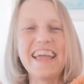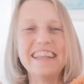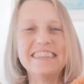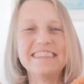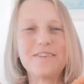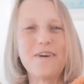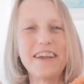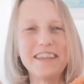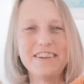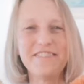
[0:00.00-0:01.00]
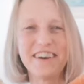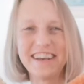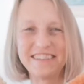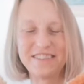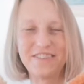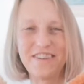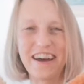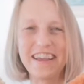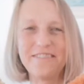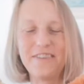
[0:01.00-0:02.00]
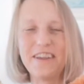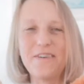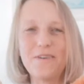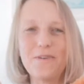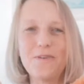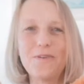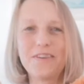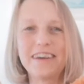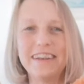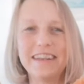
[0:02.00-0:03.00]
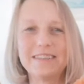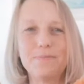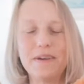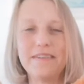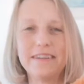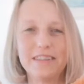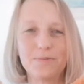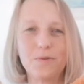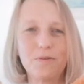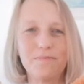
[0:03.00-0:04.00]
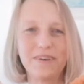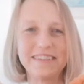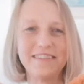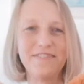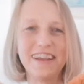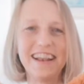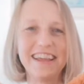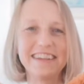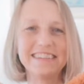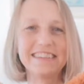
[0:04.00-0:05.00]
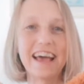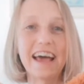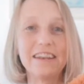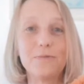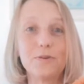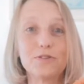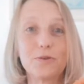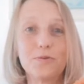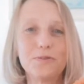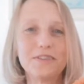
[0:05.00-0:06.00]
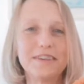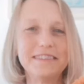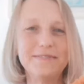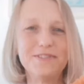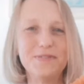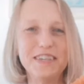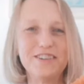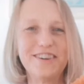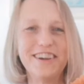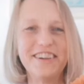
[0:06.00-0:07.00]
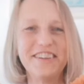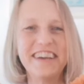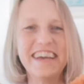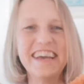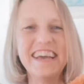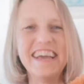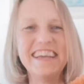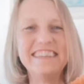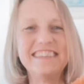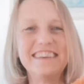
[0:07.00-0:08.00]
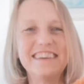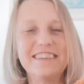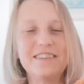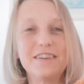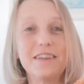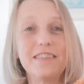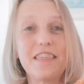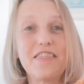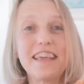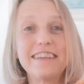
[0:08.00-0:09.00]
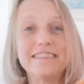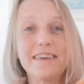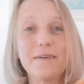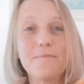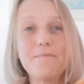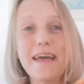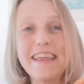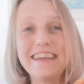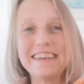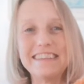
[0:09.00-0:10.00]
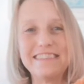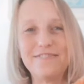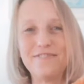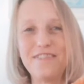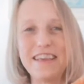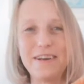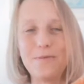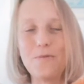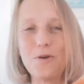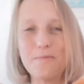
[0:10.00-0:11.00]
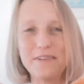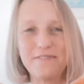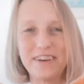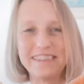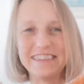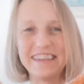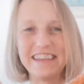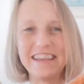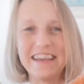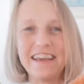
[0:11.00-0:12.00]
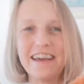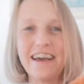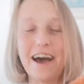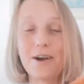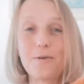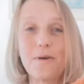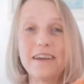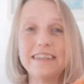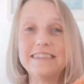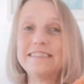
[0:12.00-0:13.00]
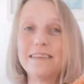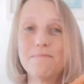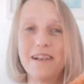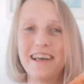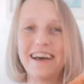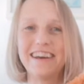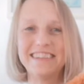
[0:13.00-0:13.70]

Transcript: It's quite universal, right? We all can experience warm, fuzzy feelings. And what also seems to be true is that the things that make us feel warm and fuzzy are quite similar